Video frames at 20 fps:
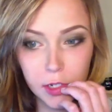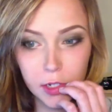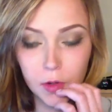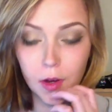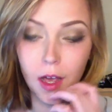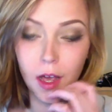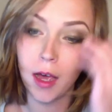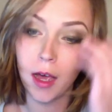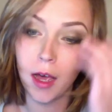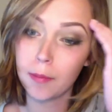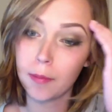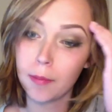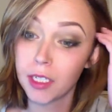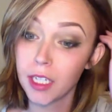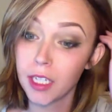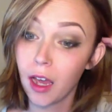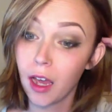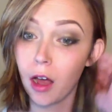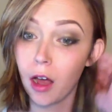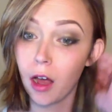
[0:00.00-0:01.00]
But yeah,
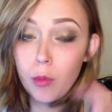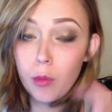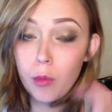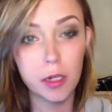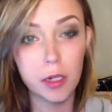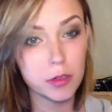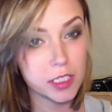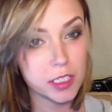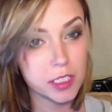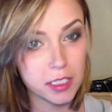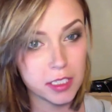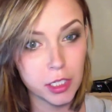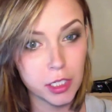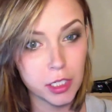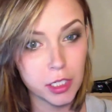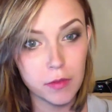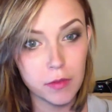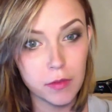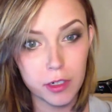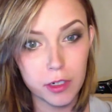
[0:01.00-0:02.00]
I'll post the
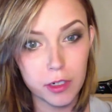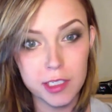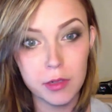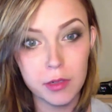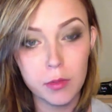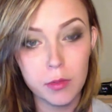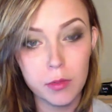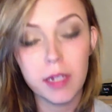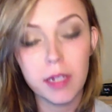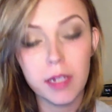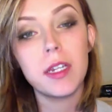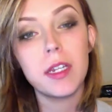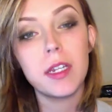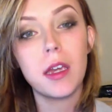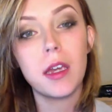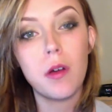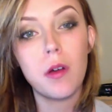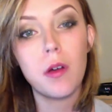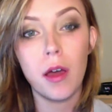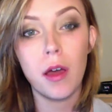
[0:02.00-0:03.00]
universal weave video
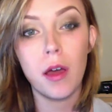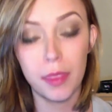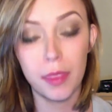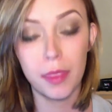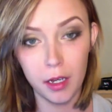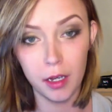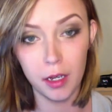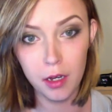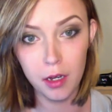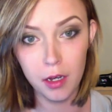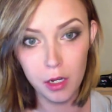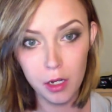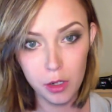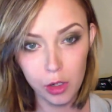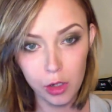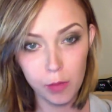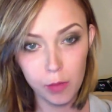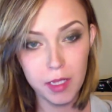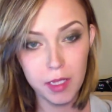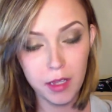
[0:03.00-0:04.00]
on the
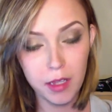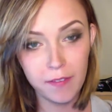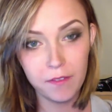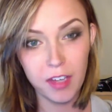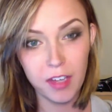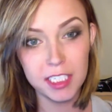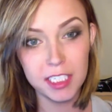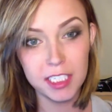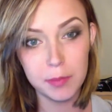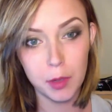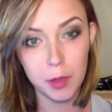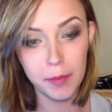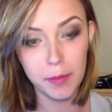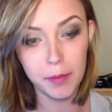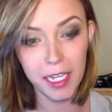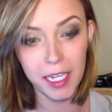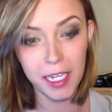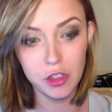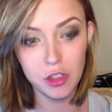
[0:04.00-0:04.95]
hoopingLIVE Facebook page.